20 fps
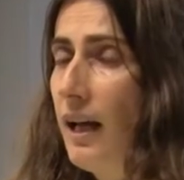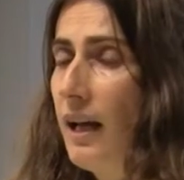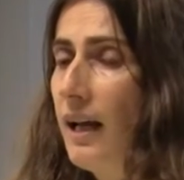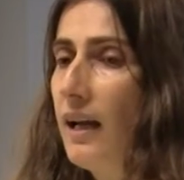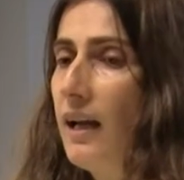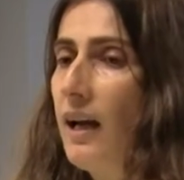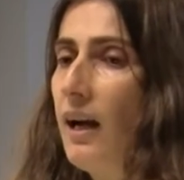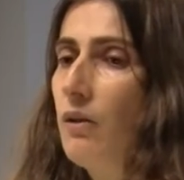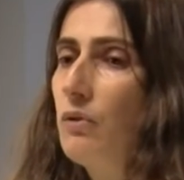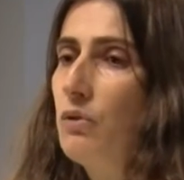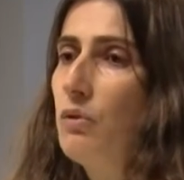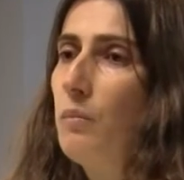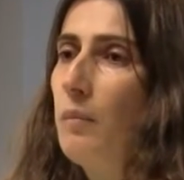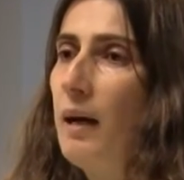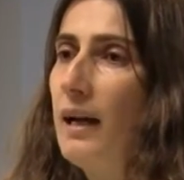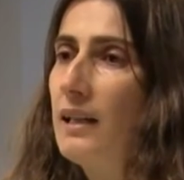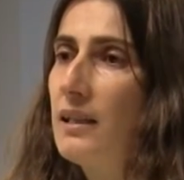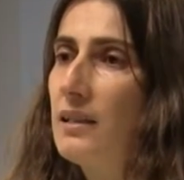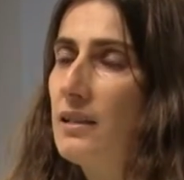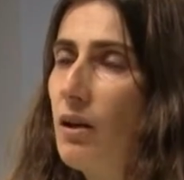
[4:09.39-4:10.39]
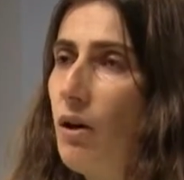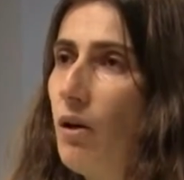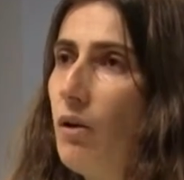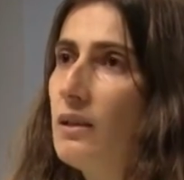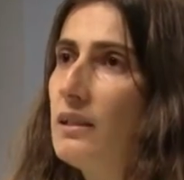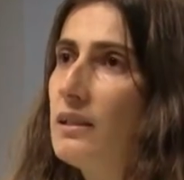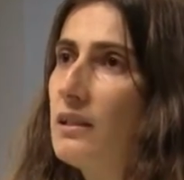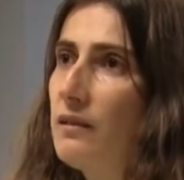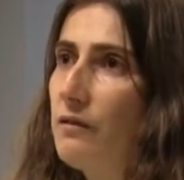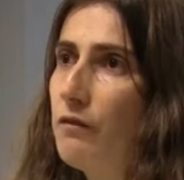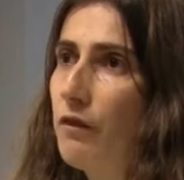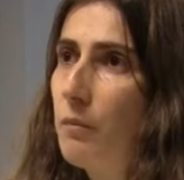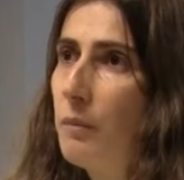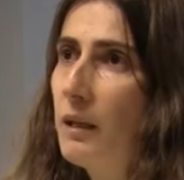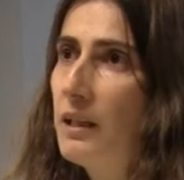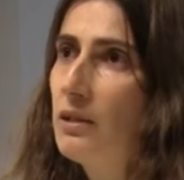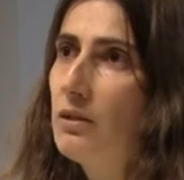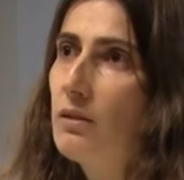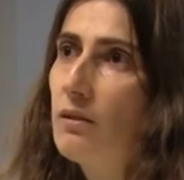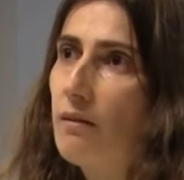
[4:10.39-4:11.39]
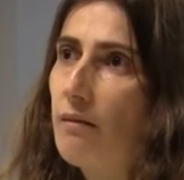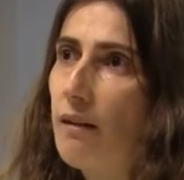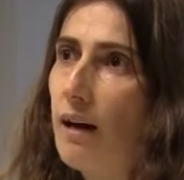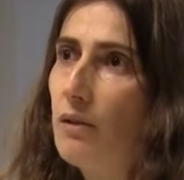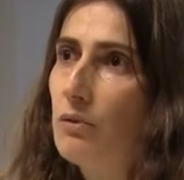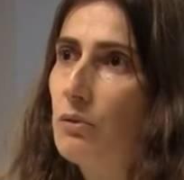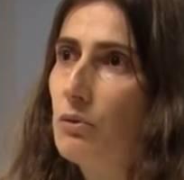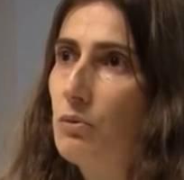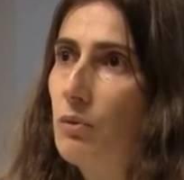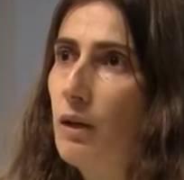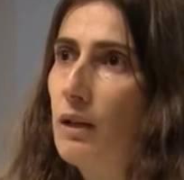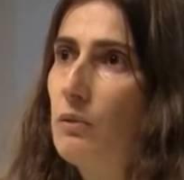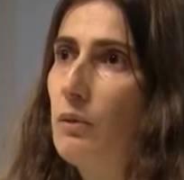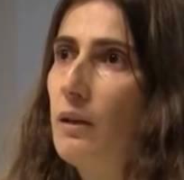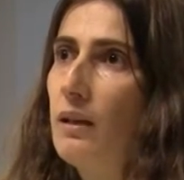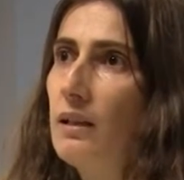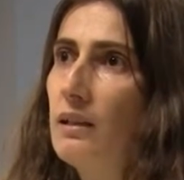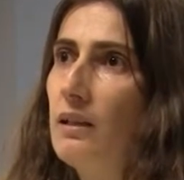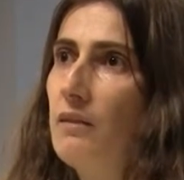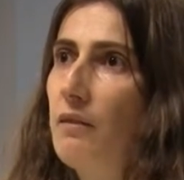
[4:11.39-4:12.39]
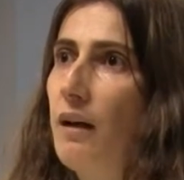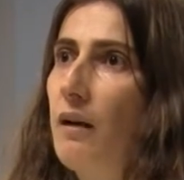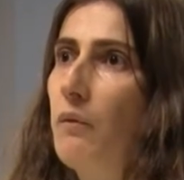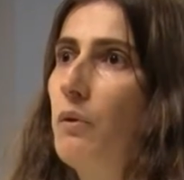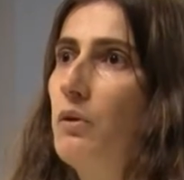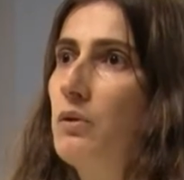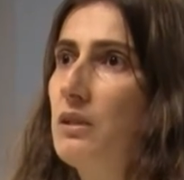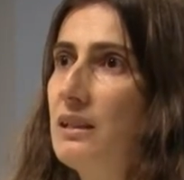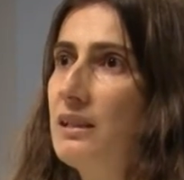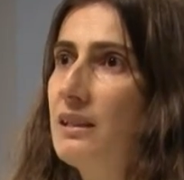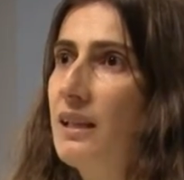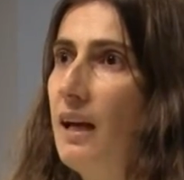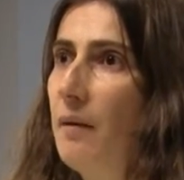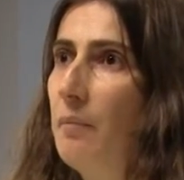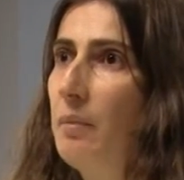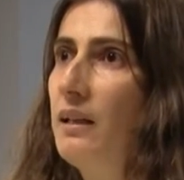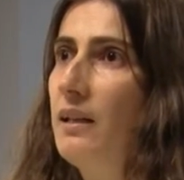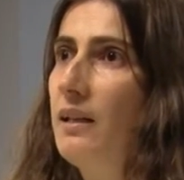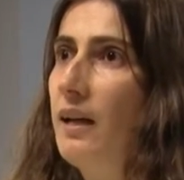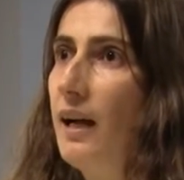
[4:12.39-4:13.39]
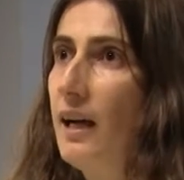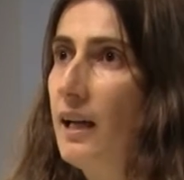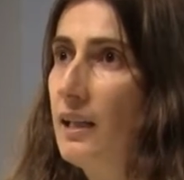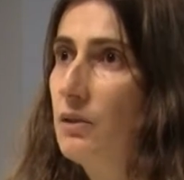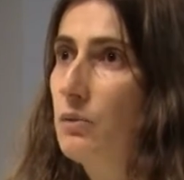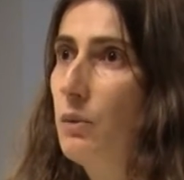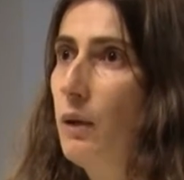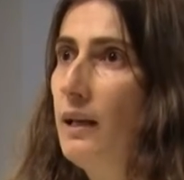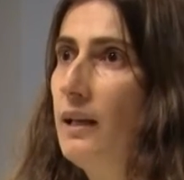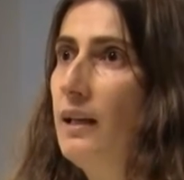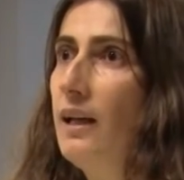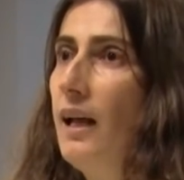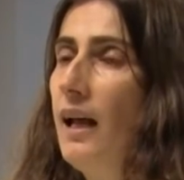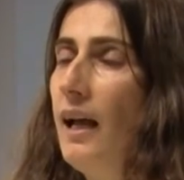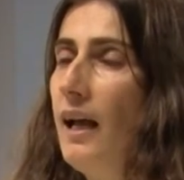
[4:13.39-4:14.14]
and how to manage all this information around to try to identify what is happening actually